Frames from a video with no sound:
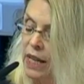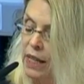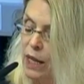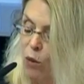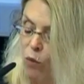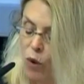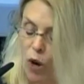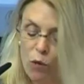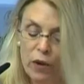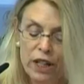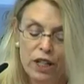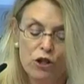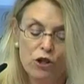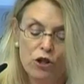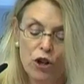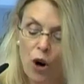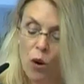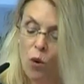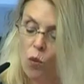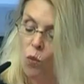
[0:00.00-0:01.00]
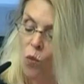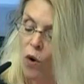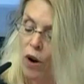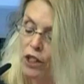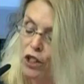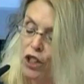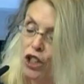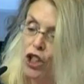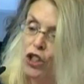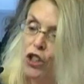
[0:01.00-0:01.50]
Now, what we don't
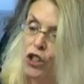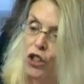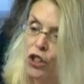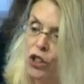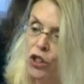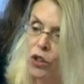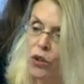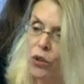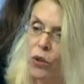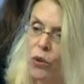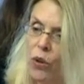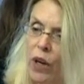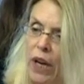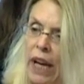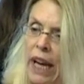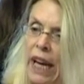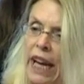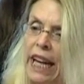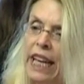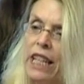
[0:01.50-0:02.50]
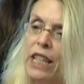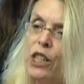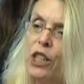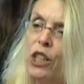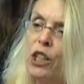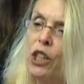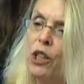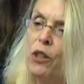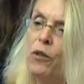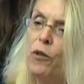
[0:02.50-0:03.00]
want to do is
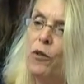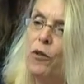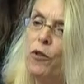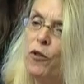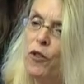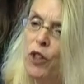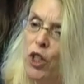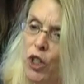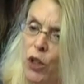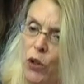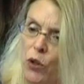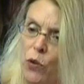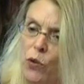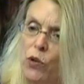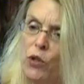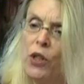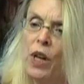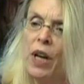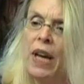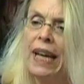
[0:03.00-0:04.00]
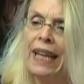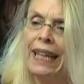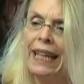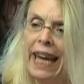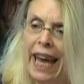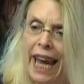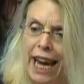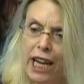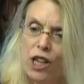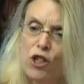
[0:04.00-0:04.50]
confuse
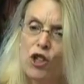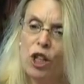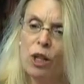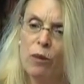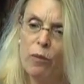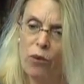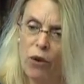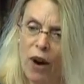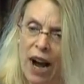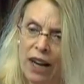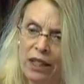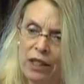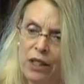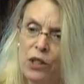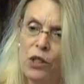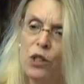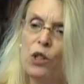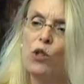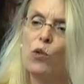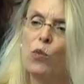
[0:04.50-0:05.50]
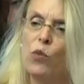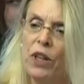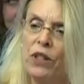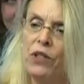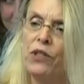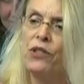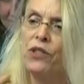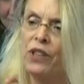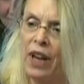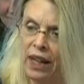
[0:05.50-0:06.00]
caging practices with
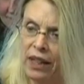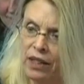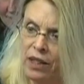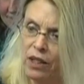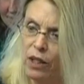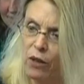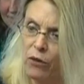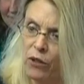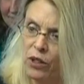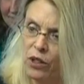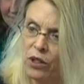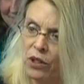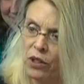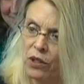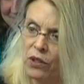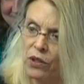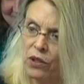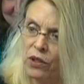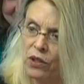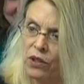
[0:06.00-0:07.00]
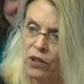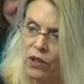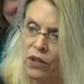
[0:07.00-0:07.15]
sex differences.